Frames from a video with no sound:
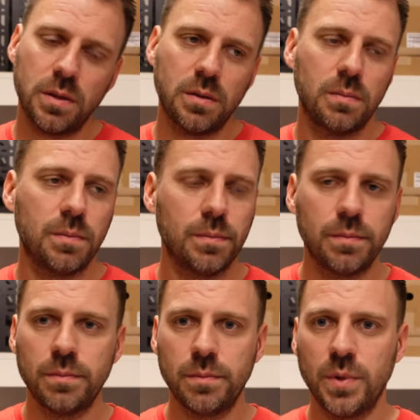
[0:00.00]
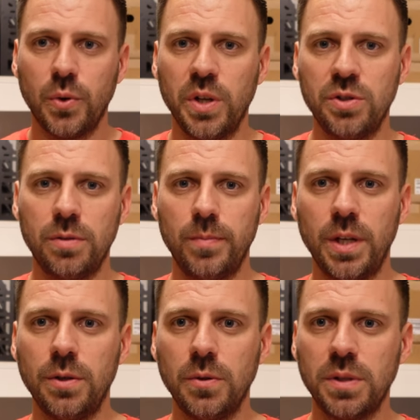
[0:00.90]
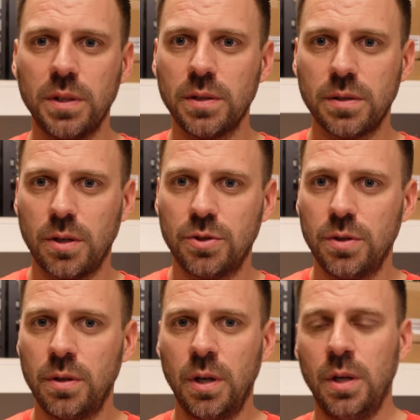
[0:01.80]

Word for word: just cringe inducing discussion